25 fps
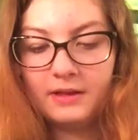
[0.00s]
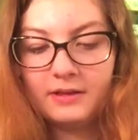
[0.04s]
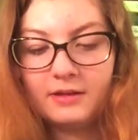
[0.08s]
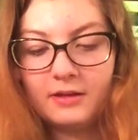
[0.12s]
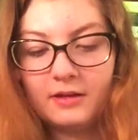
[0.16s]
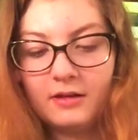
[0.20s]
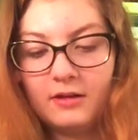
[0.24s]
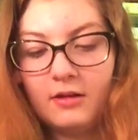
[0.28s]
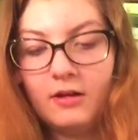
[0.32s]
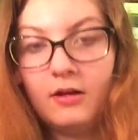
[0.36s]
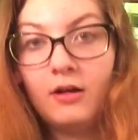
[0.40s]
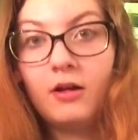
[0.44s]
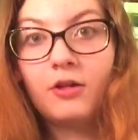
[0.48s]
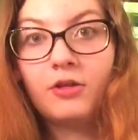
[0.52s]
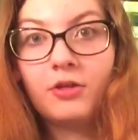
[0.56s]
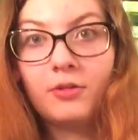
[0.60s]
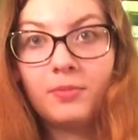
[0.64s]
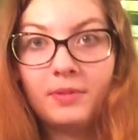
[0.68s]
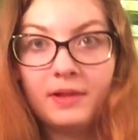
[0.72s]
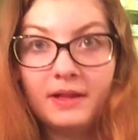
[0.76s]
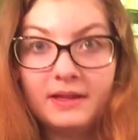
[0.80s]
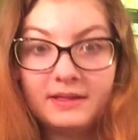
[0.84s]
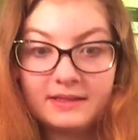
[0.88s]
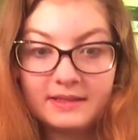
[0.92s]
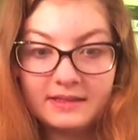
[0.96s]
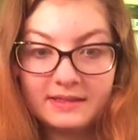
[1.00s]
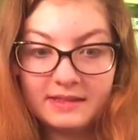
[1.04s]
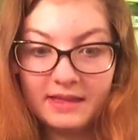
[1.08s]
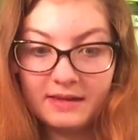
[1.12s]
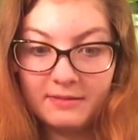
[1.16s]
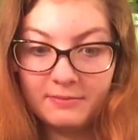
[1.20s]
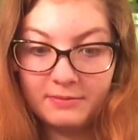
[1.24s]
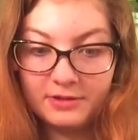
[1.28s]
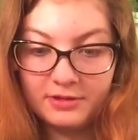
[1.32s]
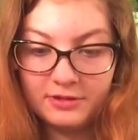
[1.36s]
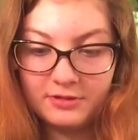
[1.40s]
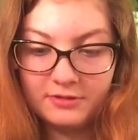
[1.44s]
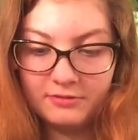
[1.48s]
to all the places they
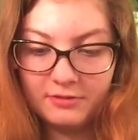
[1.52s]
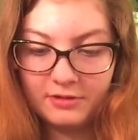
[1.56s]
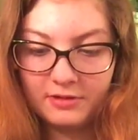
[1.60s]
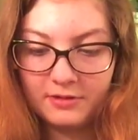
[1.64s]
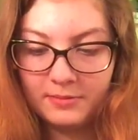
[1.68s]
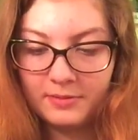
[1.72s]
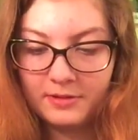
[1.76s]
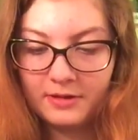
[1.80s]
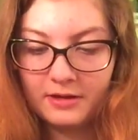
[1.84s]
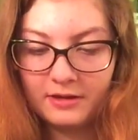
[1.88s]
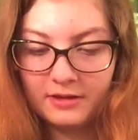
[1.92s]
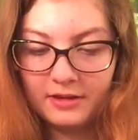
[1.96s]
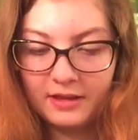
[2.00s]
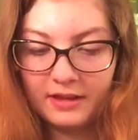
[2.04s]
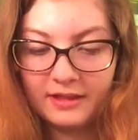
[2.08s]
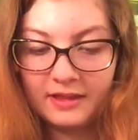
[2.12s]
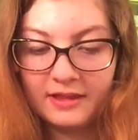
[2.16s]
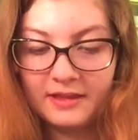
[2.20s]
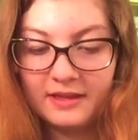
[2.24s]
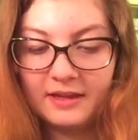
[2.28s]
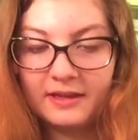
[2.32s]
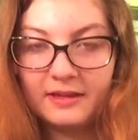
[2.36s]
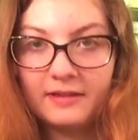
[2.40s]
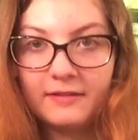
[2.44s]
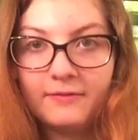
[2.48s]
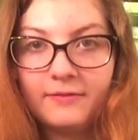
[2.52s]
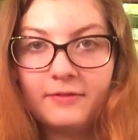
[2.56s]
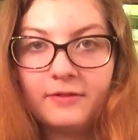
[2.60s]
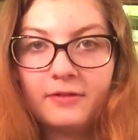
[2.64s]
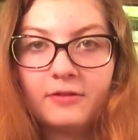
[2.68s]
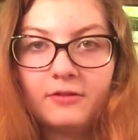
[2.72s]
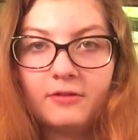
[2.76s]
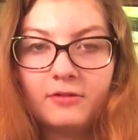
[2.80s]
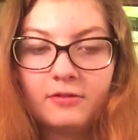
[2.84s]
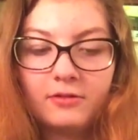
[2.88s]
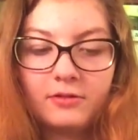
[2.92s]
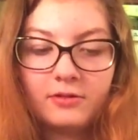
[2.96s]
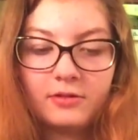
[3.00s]
went to. It could be called like the Dan and
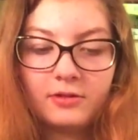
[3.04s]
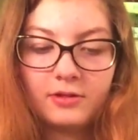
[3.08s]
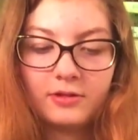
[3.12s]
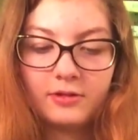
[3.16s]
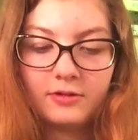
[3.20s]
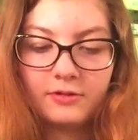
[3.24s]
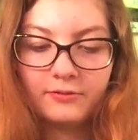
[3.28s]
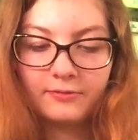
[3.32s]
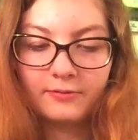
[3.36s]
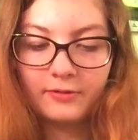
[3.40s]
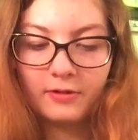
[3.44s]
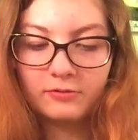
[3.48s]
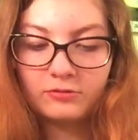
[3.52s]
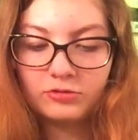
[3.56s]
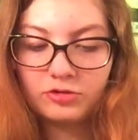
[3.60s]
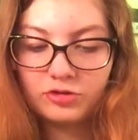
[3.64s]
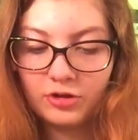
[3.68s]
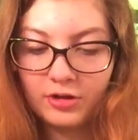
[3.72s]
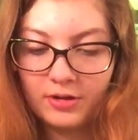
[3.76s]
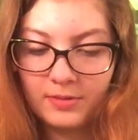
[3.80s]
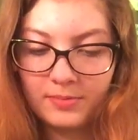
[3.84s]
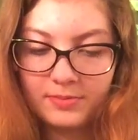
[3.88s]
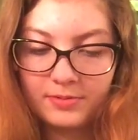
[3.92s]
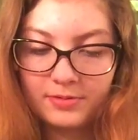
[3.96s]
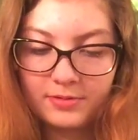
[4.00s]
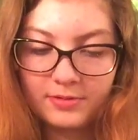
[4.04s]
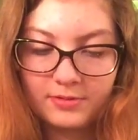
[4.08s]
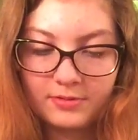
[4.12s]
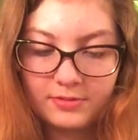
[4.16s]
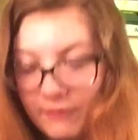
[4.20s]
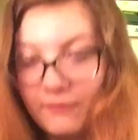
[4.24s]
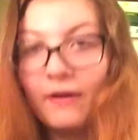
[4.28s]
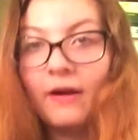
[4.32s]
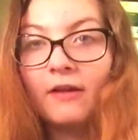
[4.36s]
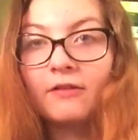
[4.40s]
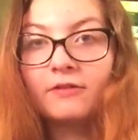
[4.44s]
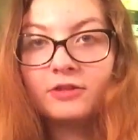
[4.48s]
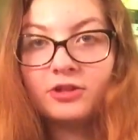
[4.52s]
Phil road trip. I
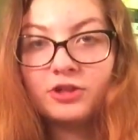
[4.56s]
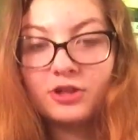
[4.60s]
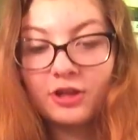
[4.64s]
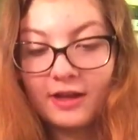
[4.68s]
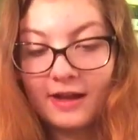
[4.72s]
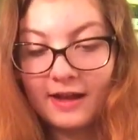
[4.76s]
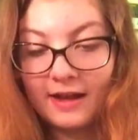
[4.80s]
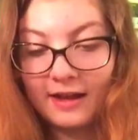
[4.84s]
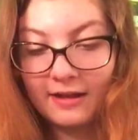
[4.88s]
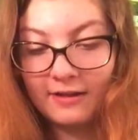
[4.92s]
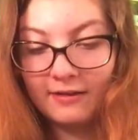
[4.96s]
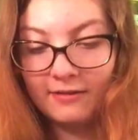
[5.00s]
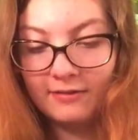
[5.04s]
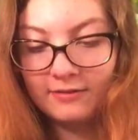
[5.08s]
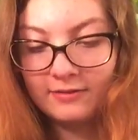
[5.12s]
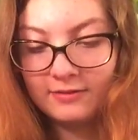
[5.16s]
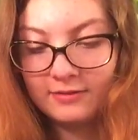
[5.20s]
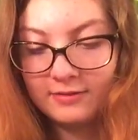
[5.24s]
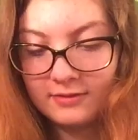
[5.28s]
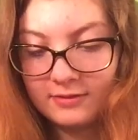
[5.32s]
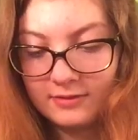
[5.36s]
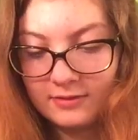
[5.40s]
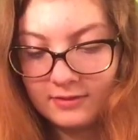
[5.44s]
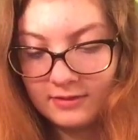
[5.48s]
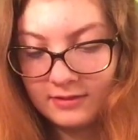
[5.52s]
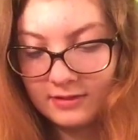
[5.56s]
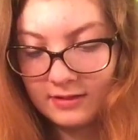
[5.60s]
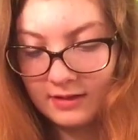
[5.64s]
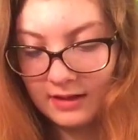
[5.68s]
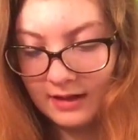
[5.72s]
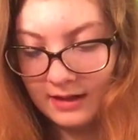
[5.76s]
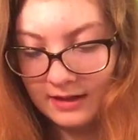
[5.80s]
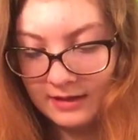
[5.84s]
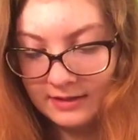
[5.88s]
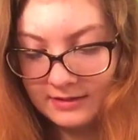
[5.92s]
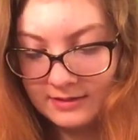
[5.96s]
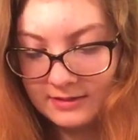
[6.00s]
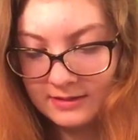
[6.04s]
found Chicago,
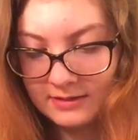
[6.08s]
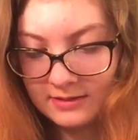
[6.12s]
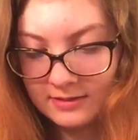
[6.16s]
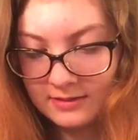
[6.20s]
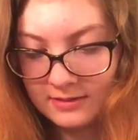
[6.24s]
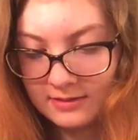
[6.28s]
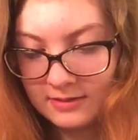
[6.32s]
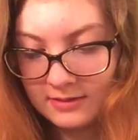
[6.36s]
guys.